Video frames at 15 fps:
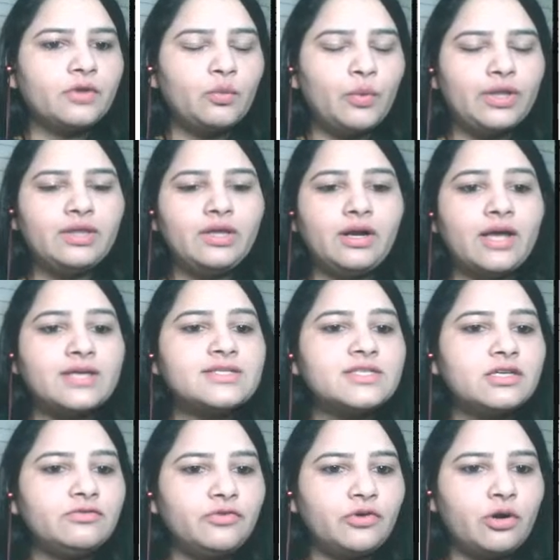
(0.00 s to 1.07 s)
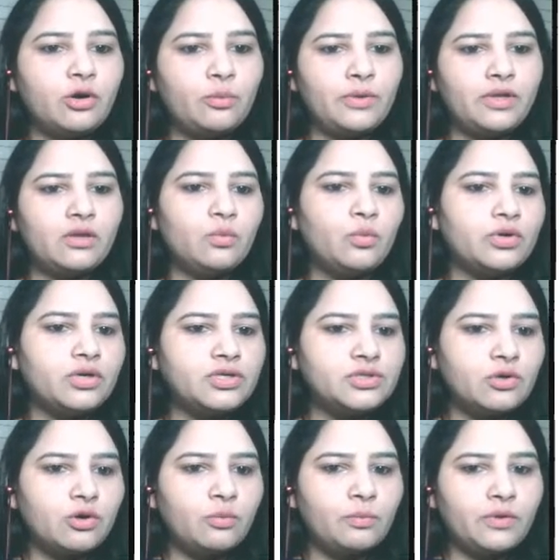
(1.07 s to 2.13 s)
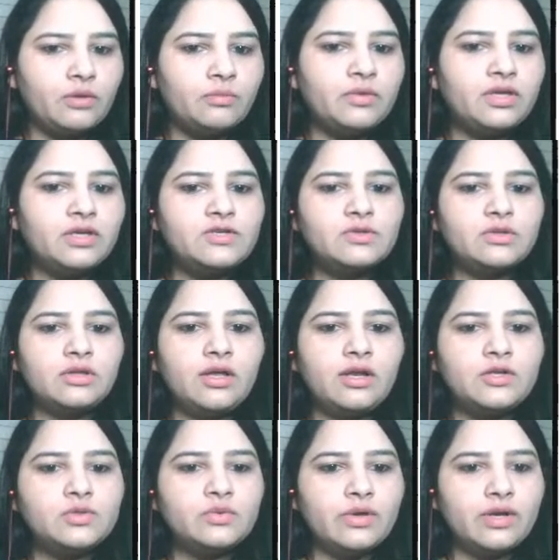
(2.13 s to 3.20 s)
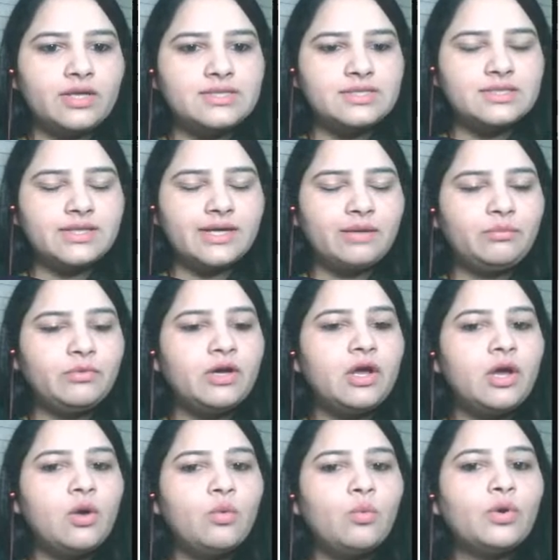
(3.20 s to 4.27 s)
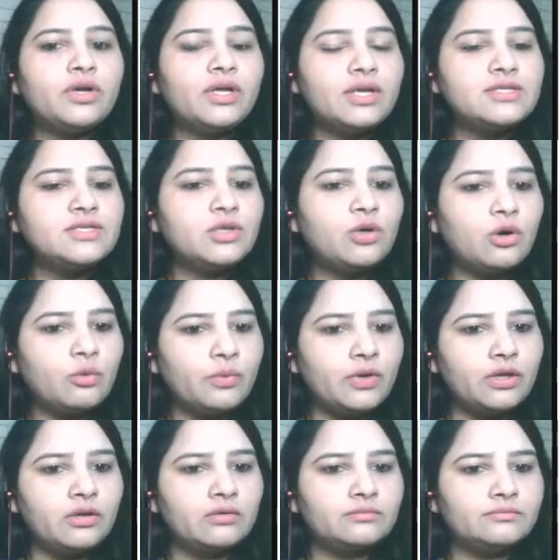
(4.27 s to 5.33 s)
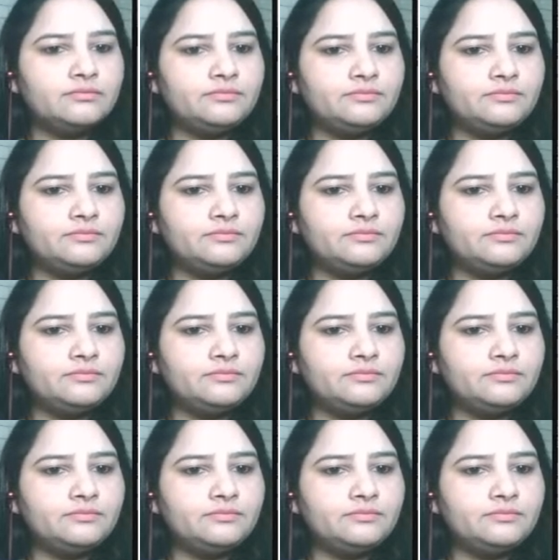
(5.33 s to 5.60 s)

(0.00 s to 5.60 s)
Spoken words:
When they're asking for our opinion, what is your opinion? Because there is one essay type. What is your opinion?